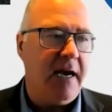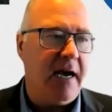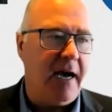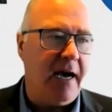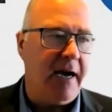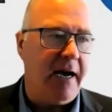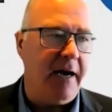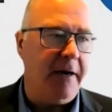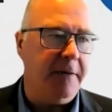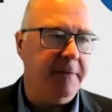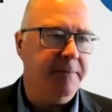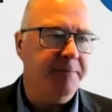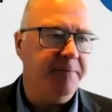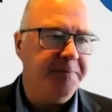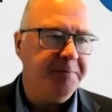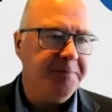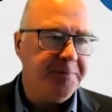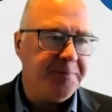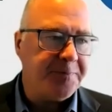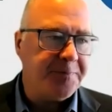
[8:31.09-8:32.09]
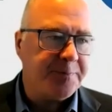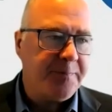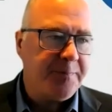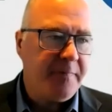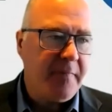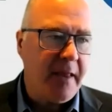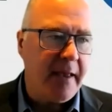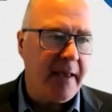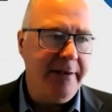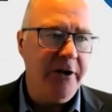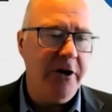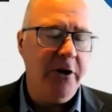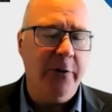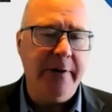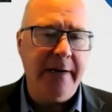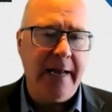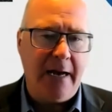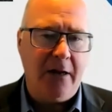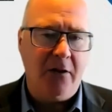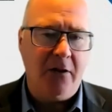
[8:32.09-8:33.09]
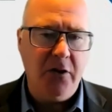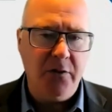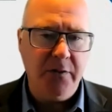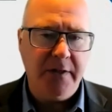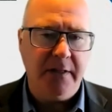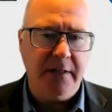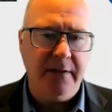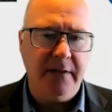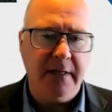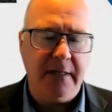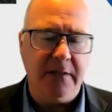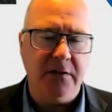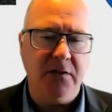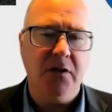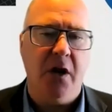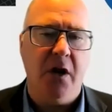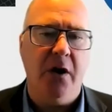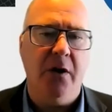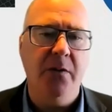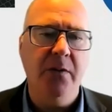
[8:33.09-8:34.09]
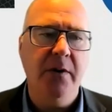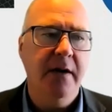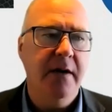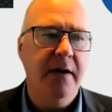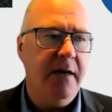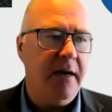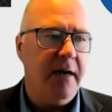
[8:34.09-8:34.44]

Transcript: Um, and you know, and how low can things go?